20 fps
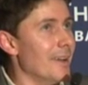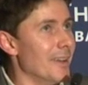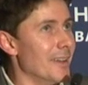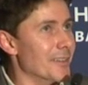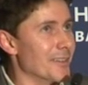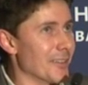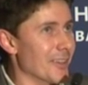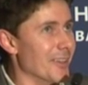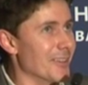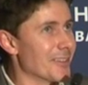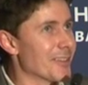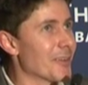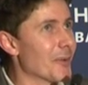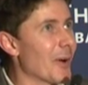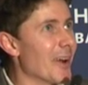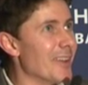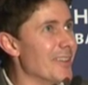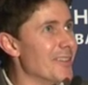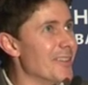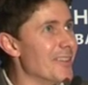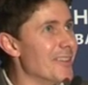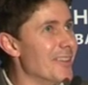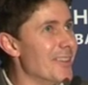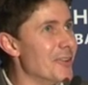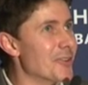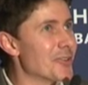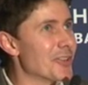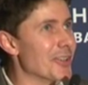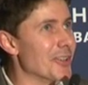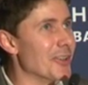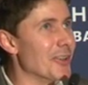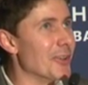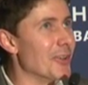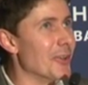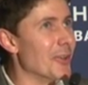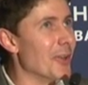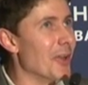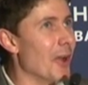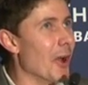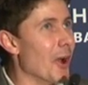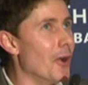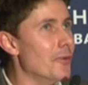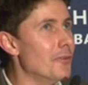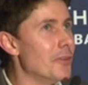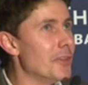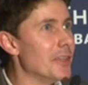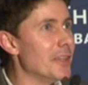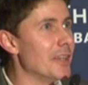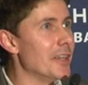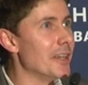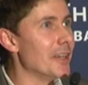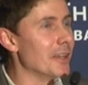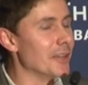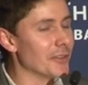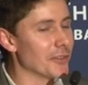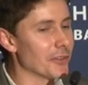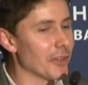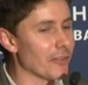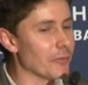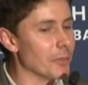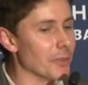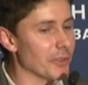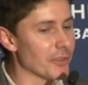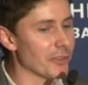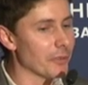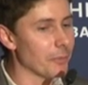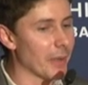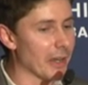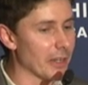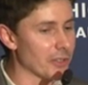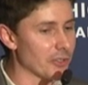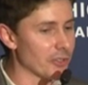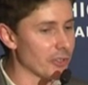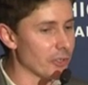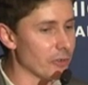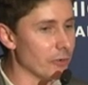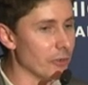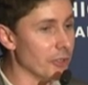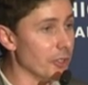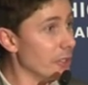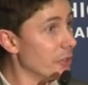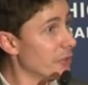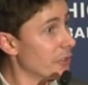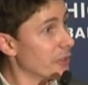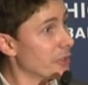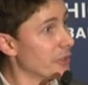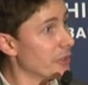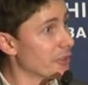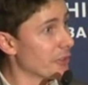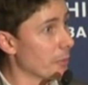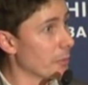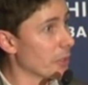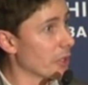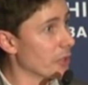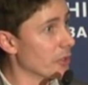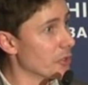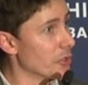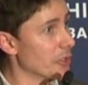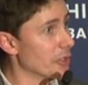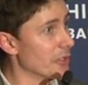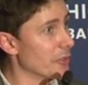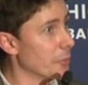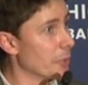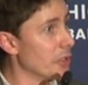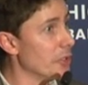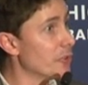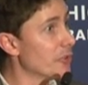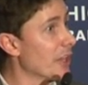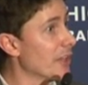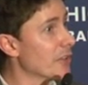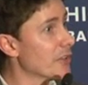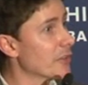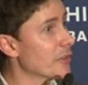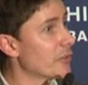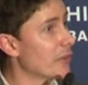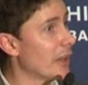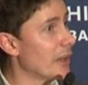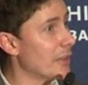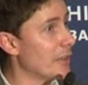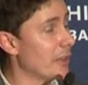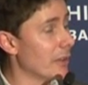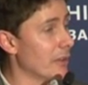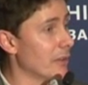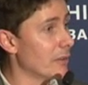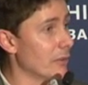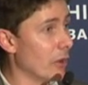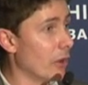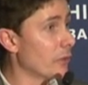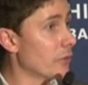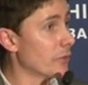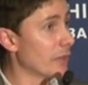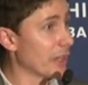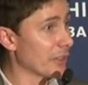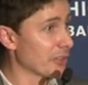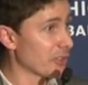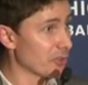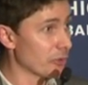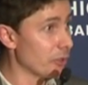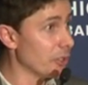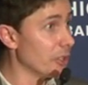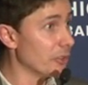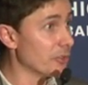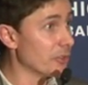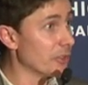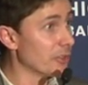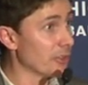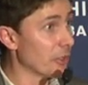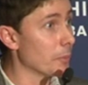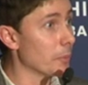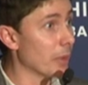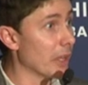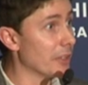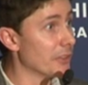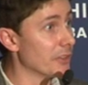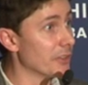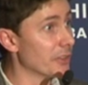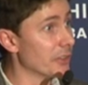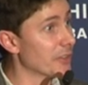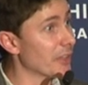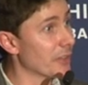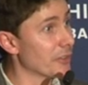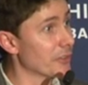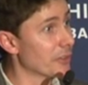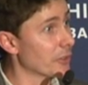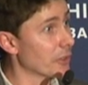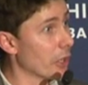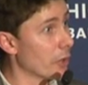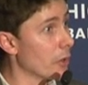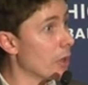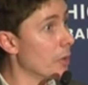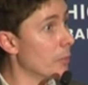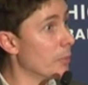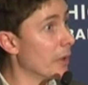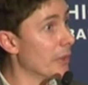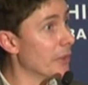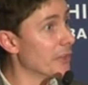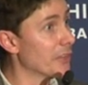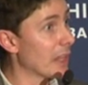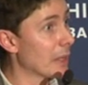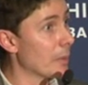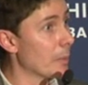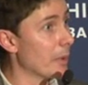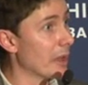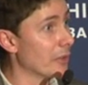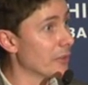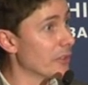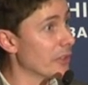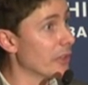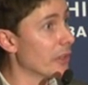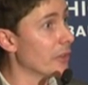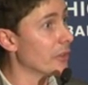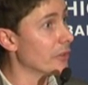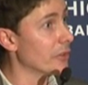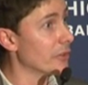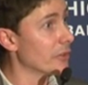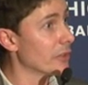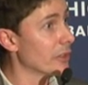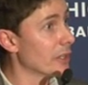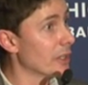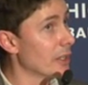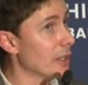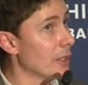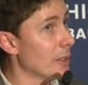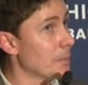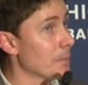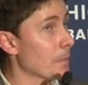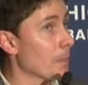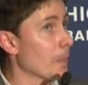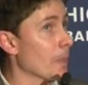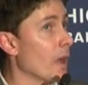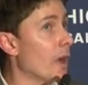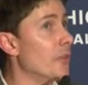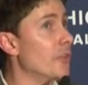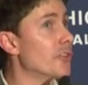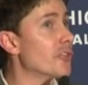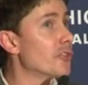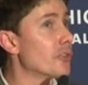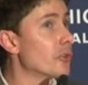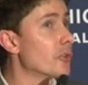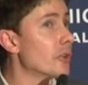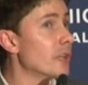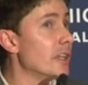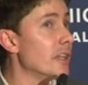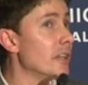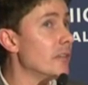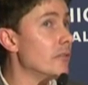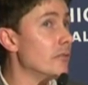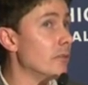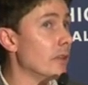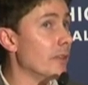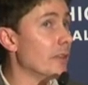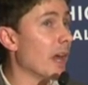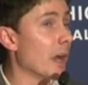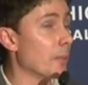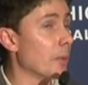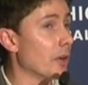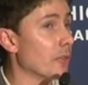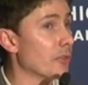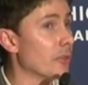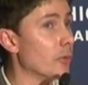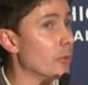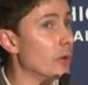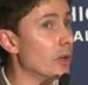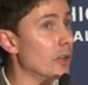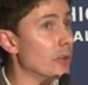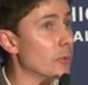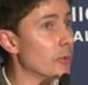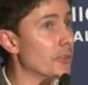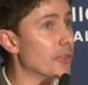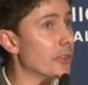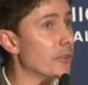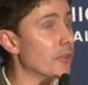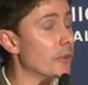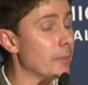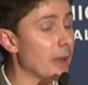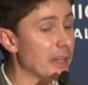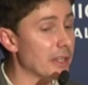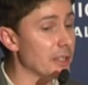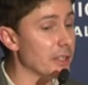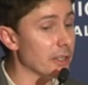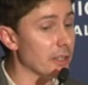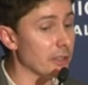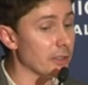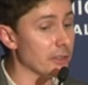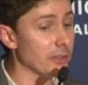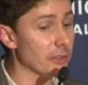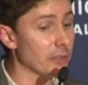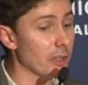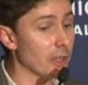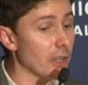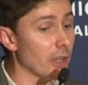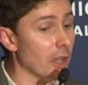it's quite interesting. Over the years, governments have managed to reduce it in some countries, but you tend to find that often, as it's reduced in some places, it tends to go up by the same amount in others. And the story in that part of the world was that for many years,